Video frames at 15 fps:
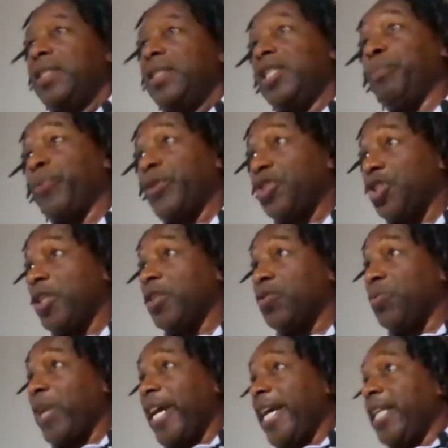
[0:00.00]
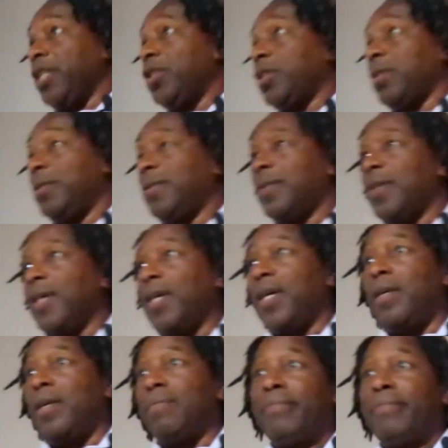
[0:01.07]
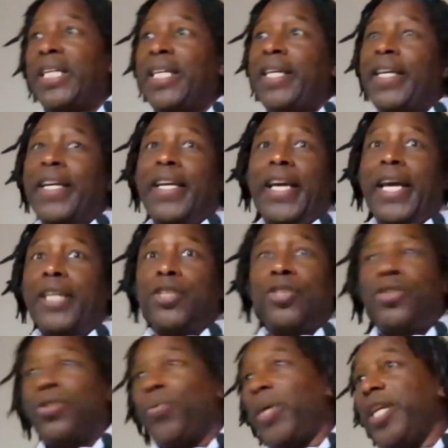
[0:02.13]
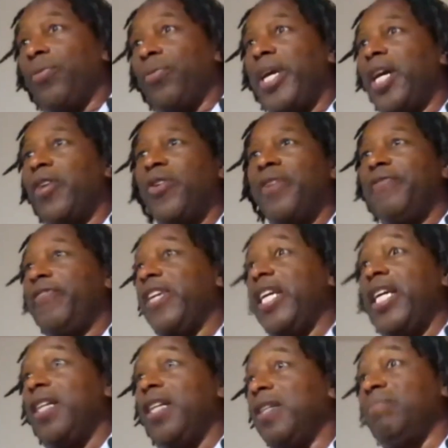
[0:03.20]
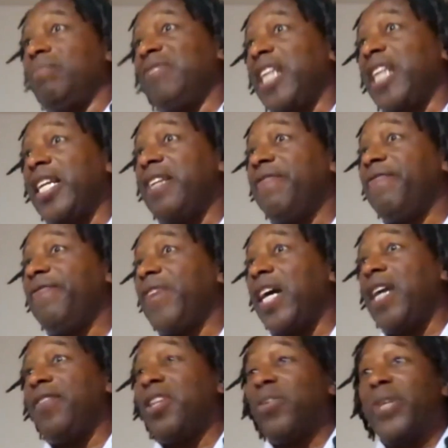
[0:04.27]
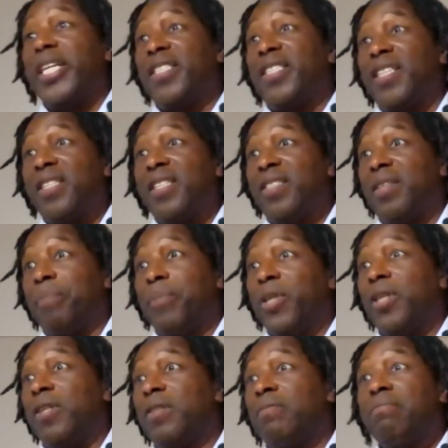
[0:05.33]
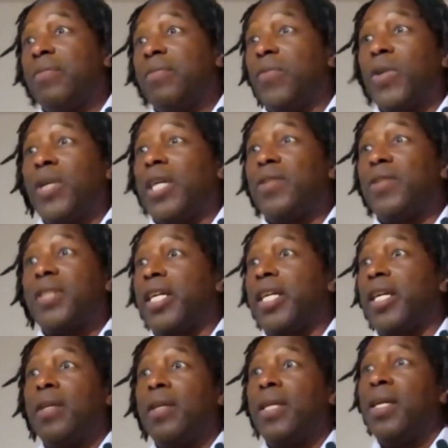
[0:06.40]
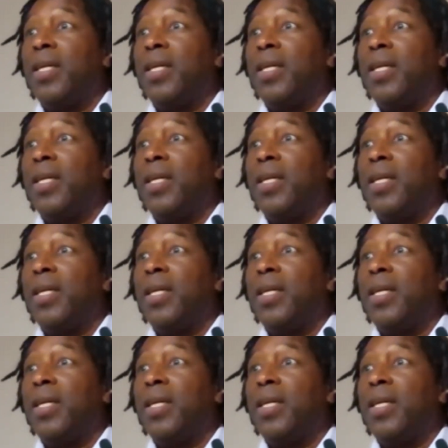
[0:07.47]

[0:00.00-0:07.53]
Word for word: Temperatures ranged uh, at 2,300 feet, 95 degrees in December when I was there.